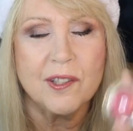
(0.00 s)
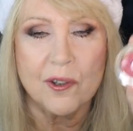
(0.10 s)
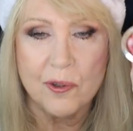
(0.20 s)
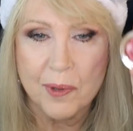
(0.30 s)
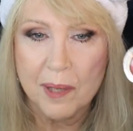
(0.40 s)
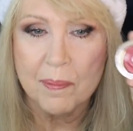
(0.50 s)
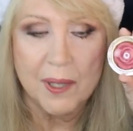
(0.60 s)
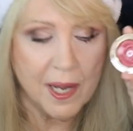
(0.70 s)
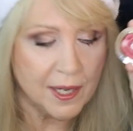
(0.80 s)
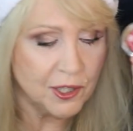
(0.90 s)
a cream
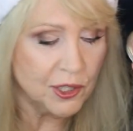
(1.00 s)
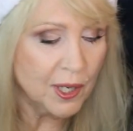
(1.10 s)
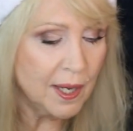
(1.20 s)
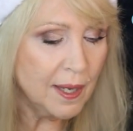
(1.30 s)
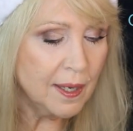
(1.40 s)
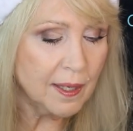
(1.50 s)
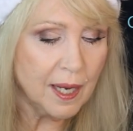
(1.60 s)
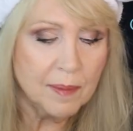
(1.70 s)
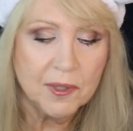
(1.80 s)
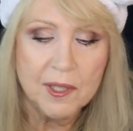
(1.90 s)
blush.
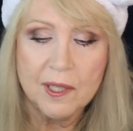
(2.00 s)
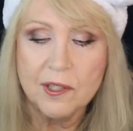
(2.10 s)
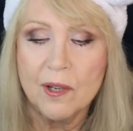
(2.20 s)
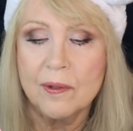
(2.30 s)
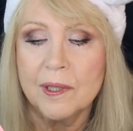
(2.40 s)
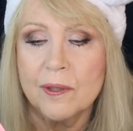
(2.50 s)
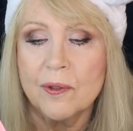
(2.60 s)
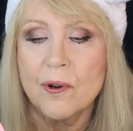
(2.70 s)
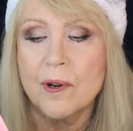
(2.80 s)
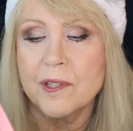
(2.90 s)
Comes in its own little
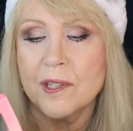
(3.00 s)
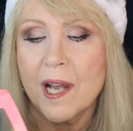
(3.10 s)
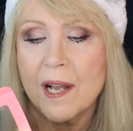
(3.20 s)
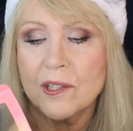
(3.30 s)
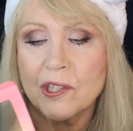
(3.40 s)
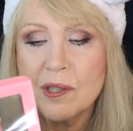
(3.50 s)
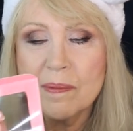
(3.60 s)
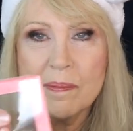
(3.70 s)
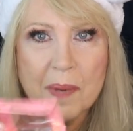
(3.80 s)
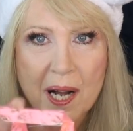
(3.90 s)
corsage
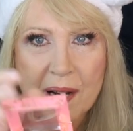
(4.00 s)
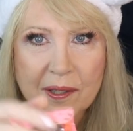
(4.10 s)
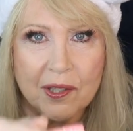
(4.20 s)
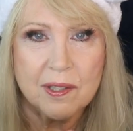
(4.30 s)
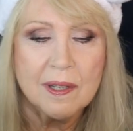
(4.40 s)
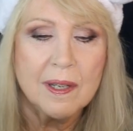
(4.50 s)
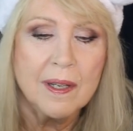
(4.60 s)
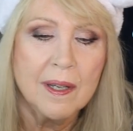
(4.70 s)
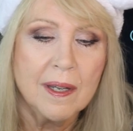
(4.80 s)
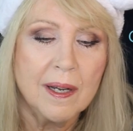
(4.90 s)
box.
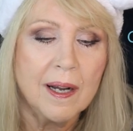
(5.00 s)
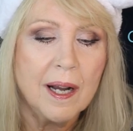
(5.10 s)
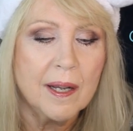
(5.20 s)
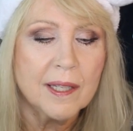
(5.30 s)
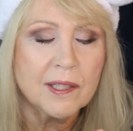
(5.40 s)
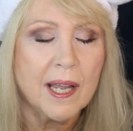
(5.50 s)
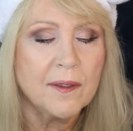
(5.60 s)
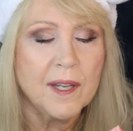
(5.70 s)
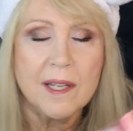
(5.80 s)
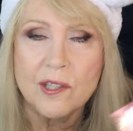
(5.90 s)
I
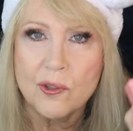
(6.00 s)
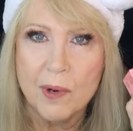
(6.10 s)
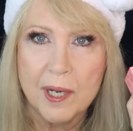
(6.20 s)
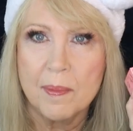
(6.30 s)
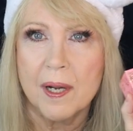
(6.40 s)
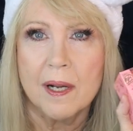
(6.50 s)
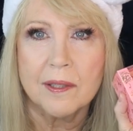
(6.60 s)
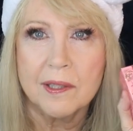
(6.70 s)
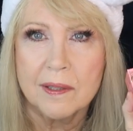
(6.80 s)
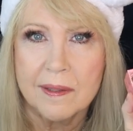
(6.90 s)
think it's
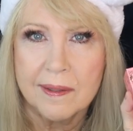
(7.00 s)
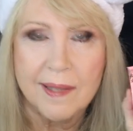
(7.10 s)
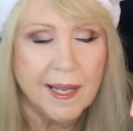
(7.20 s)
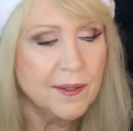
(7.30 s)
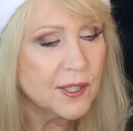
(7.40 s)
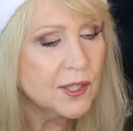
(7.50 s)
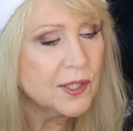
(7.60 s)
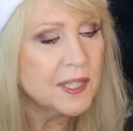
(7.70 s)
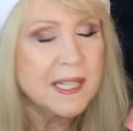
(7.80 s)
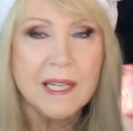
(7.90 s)
$20. And this
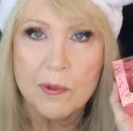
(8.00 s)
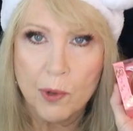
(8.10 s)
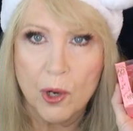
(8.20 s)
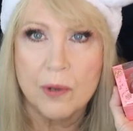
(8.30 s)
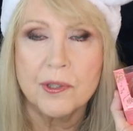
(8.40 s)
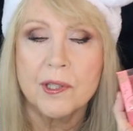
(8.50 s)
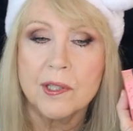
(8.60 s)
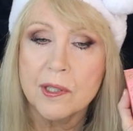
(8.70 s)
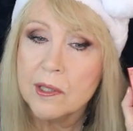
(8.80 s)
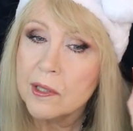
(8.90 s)
is Tea Rose.
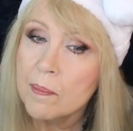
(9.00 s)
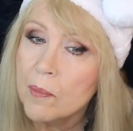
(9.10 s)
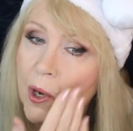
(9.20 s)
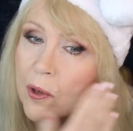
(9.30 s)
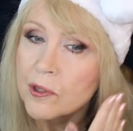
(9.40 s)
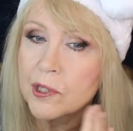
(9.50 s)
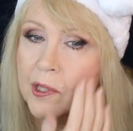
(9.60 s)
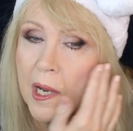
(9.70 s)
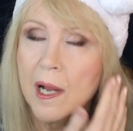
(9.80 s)
This is the most